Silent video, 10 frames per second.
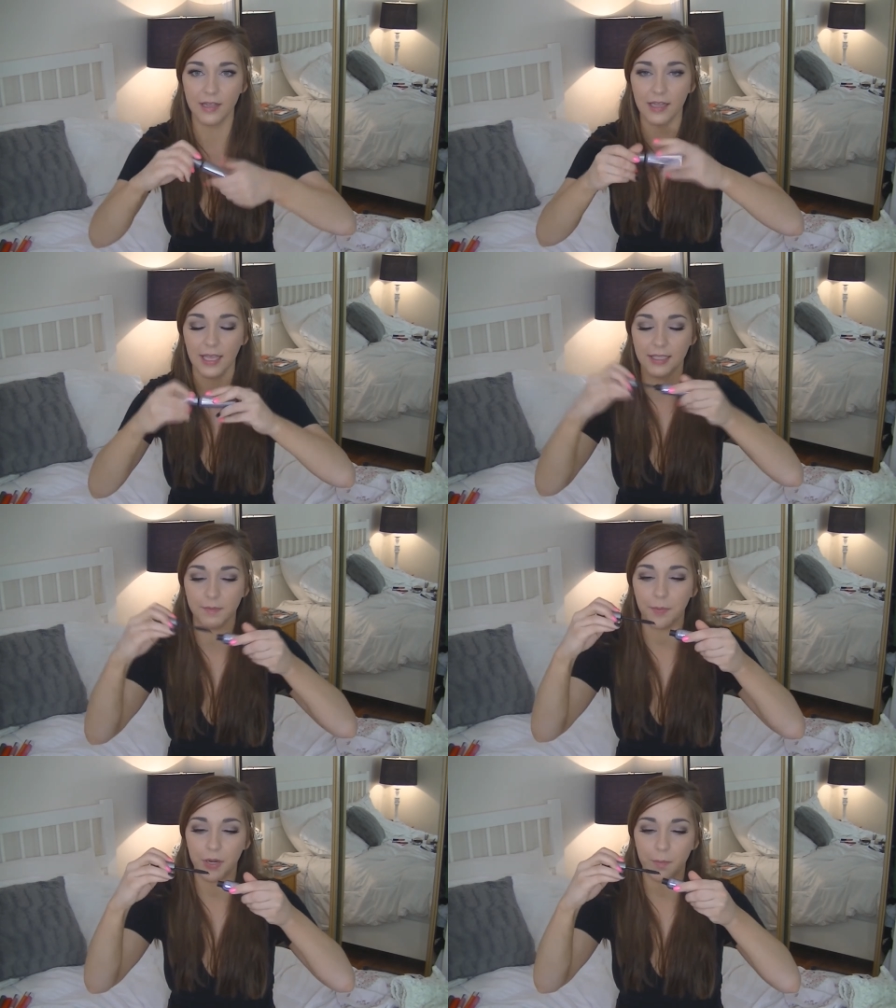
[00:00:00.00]
Like, it's a
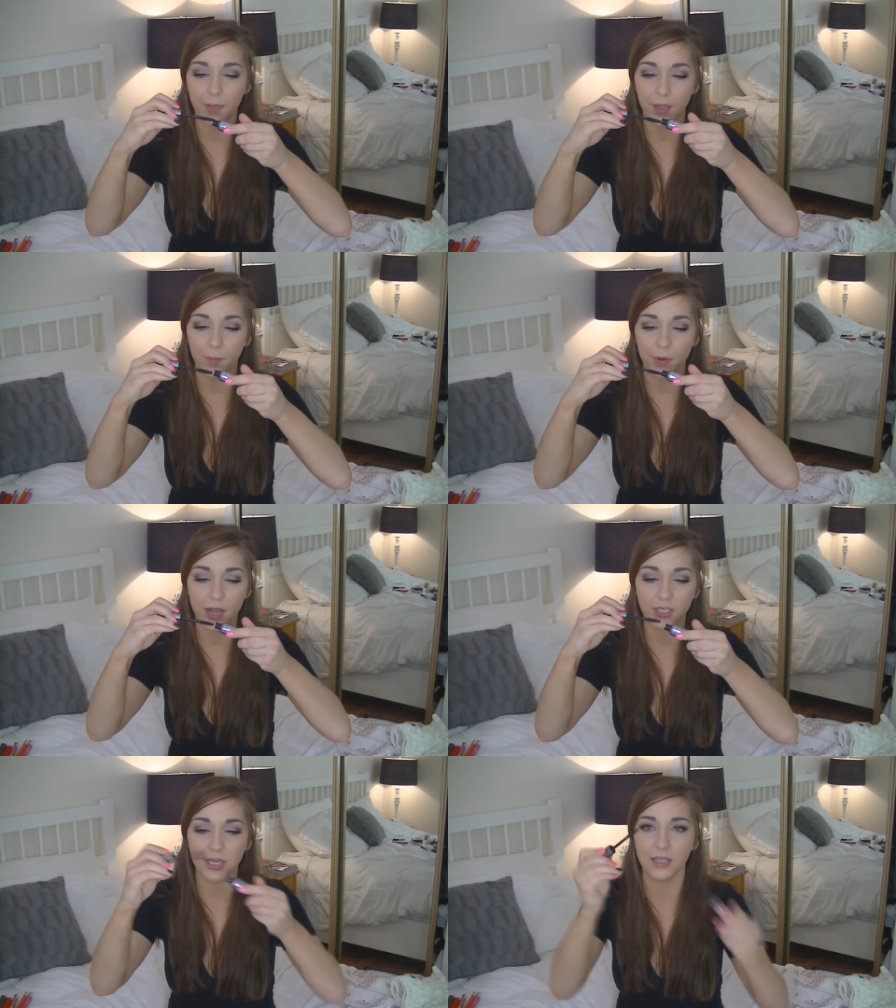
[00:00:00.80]
pretty big
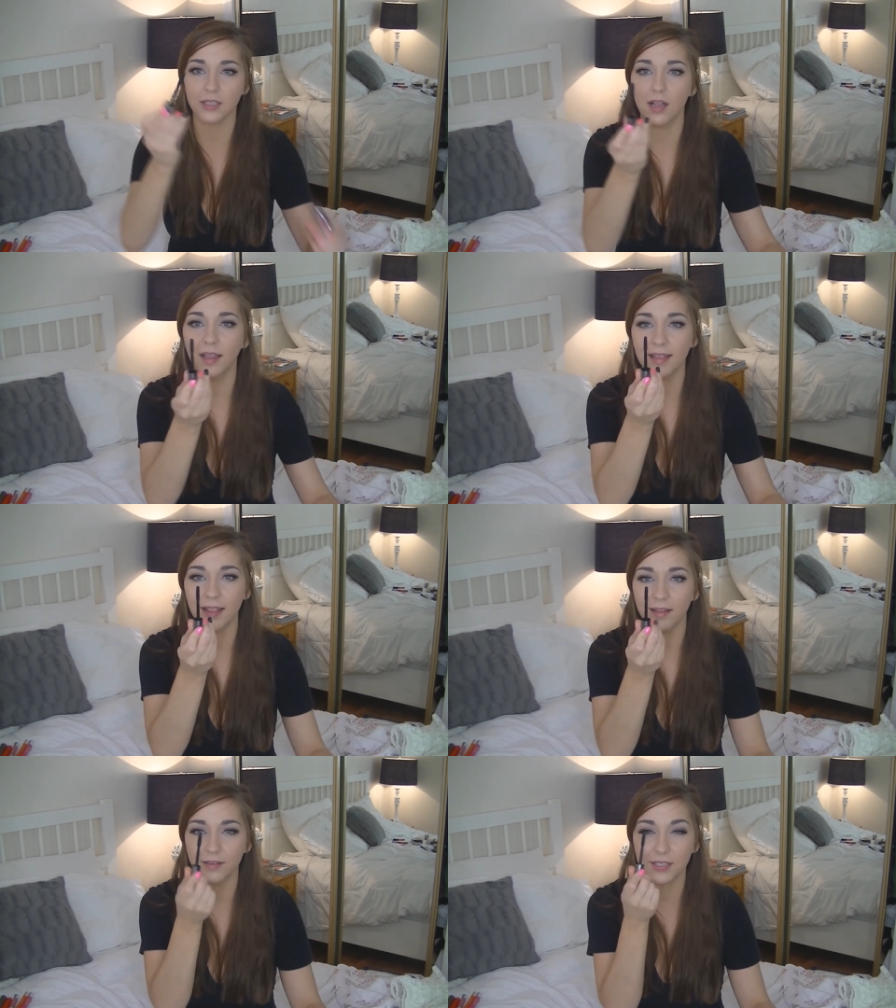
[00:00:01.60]
brush and it's got like
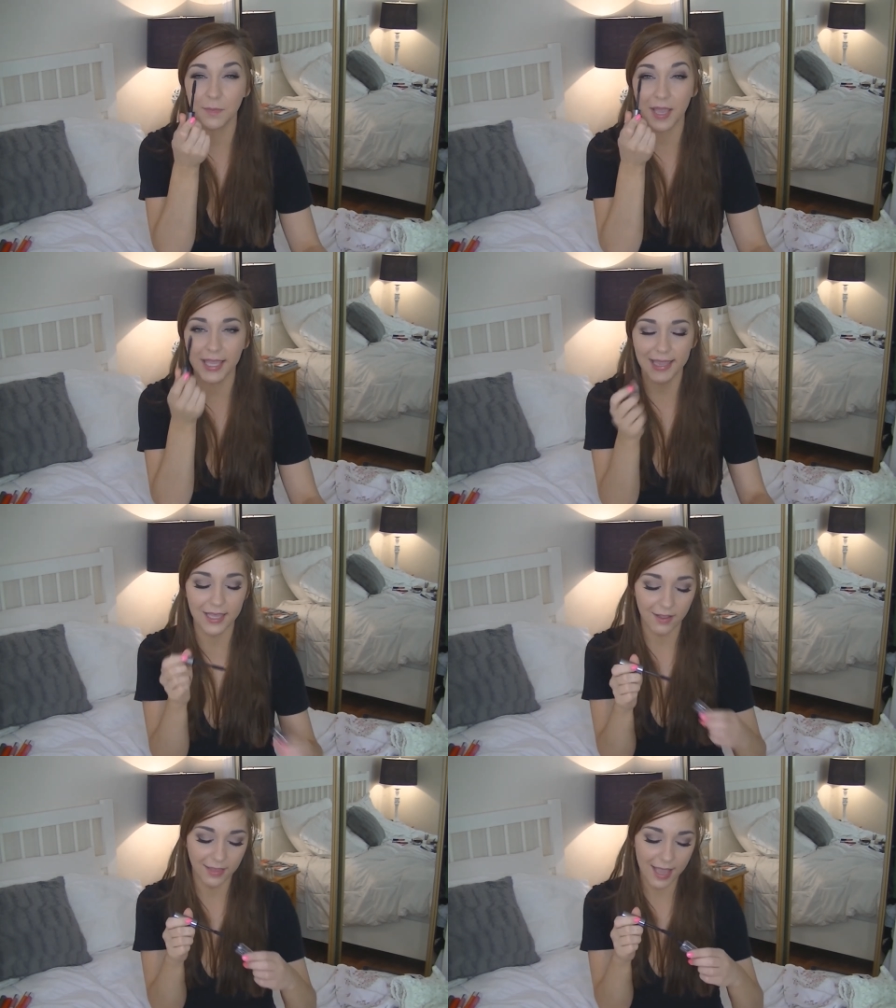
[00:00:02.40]
that little spiky
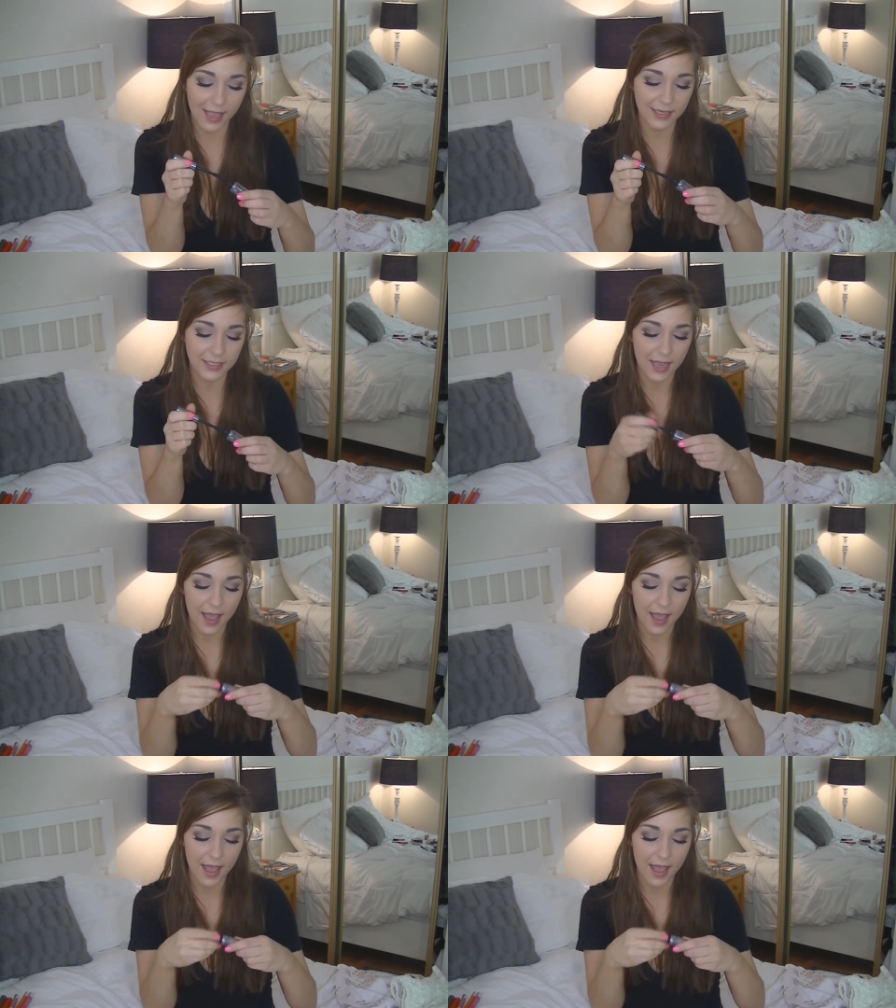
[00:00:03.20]
thing on the end.